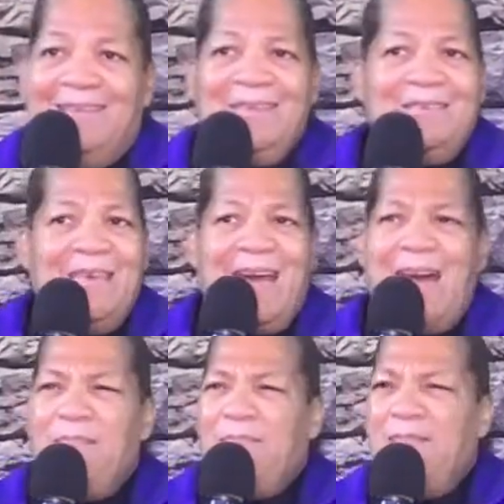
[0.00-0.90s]
She said,
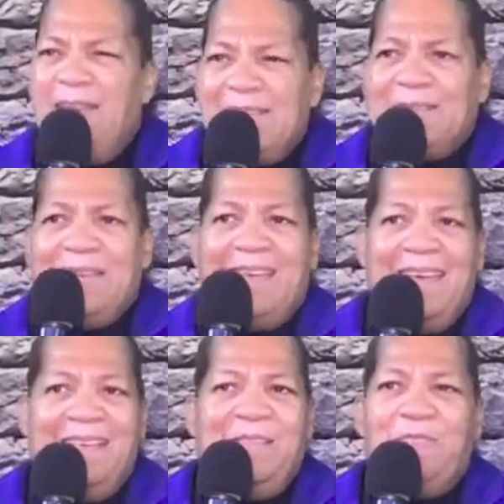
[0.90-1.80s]
I miss
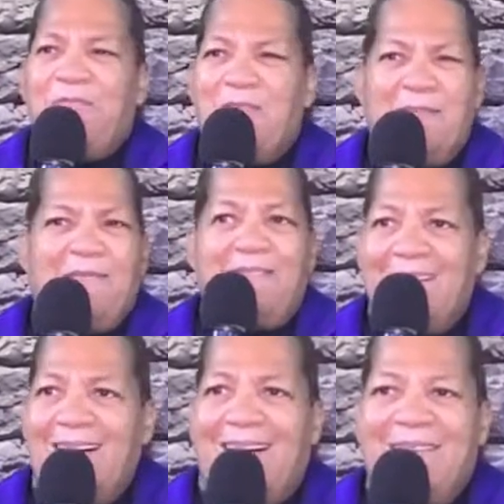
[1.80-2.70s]
it, the word of
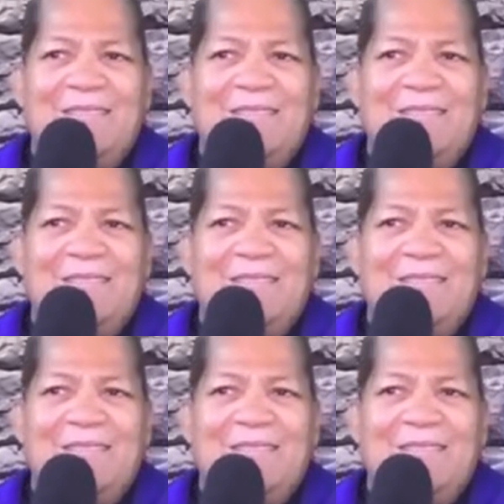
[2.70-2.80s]
God.